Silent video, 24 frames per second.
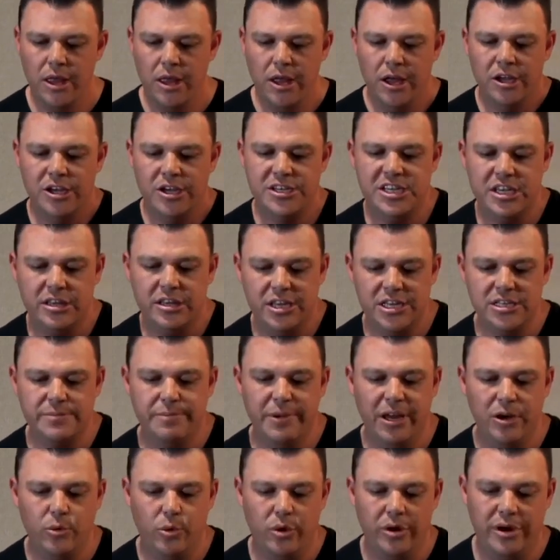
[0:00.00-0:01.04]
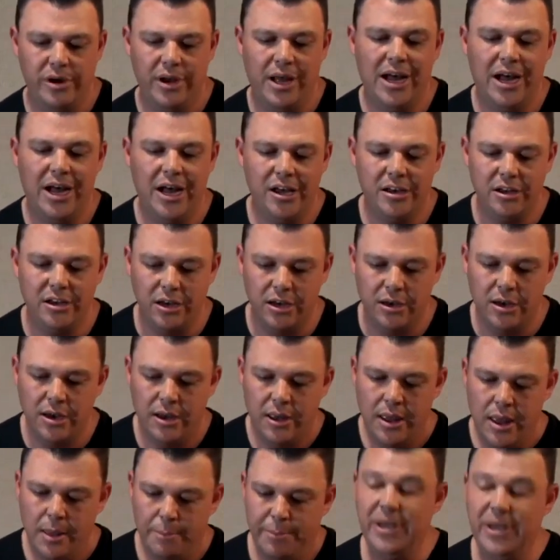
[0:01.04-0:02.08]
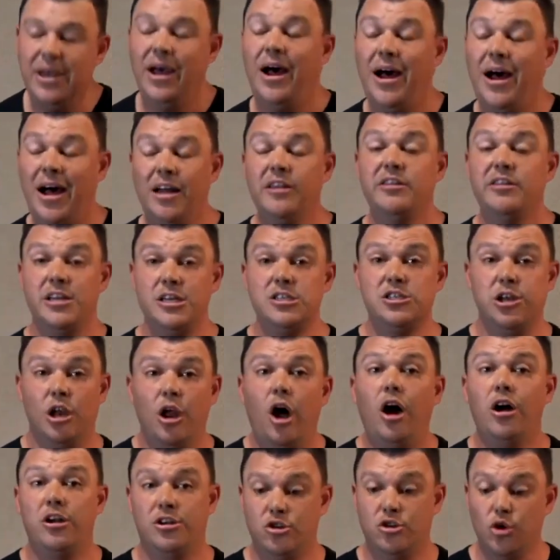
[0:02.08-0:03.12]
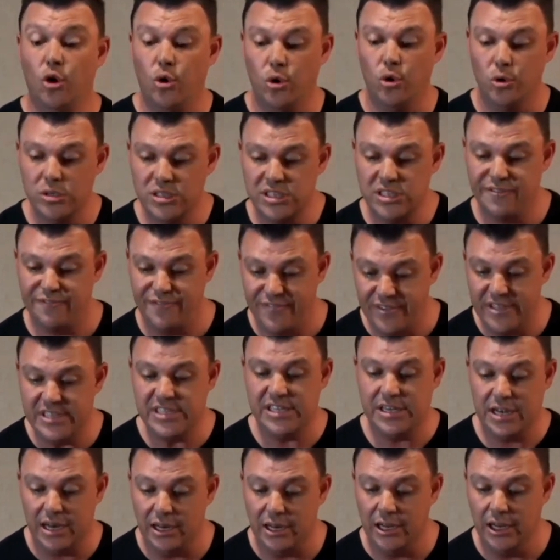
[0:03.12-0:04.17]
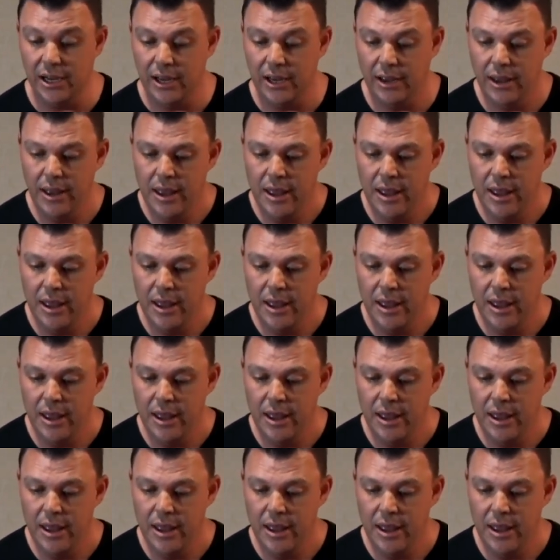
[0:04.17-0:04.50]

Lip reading: You see, these men were in hiding behind these locked doors physically